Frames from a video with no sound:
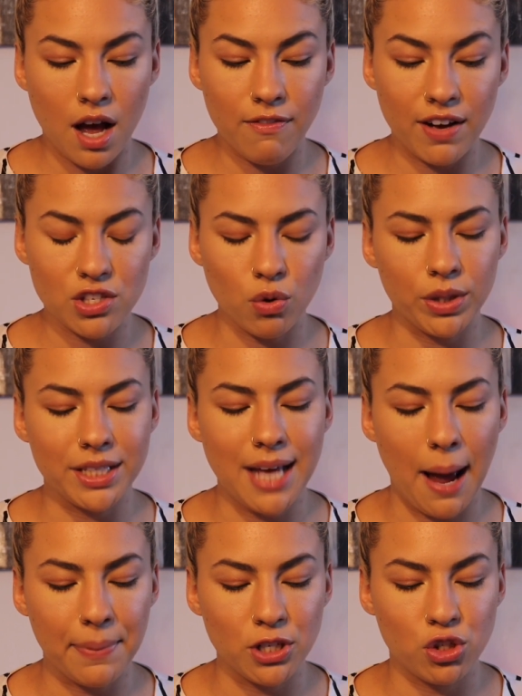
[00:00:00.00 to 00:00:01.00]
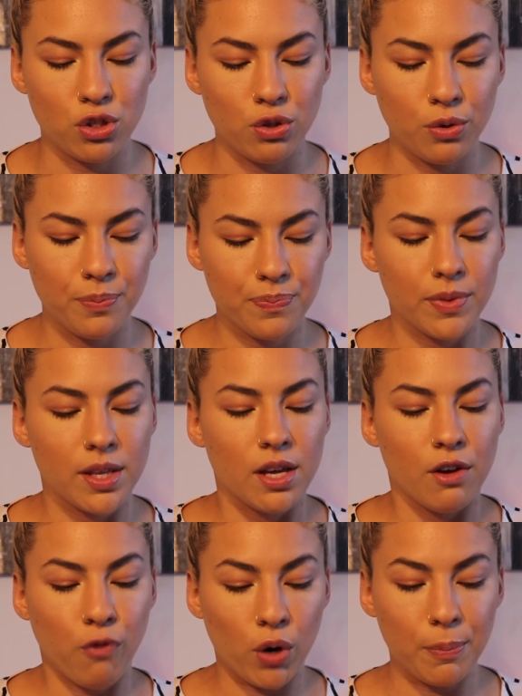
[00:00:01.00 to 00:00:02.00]
of us only tap into
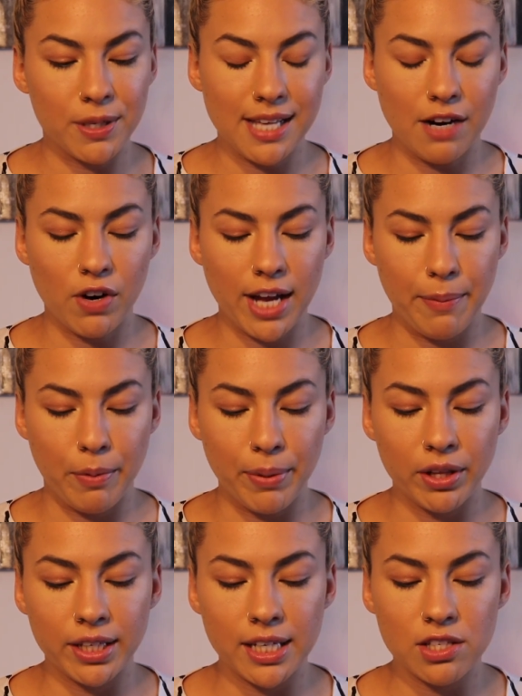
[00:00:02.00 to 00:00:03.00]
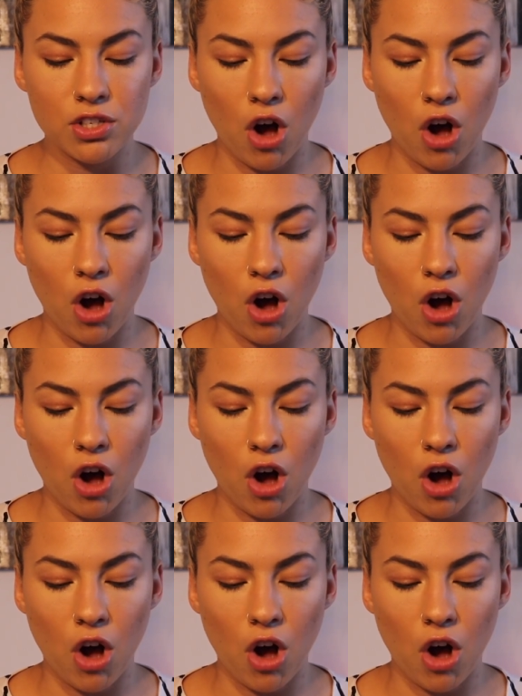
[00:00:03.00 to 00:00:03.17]
40% of our capabilities.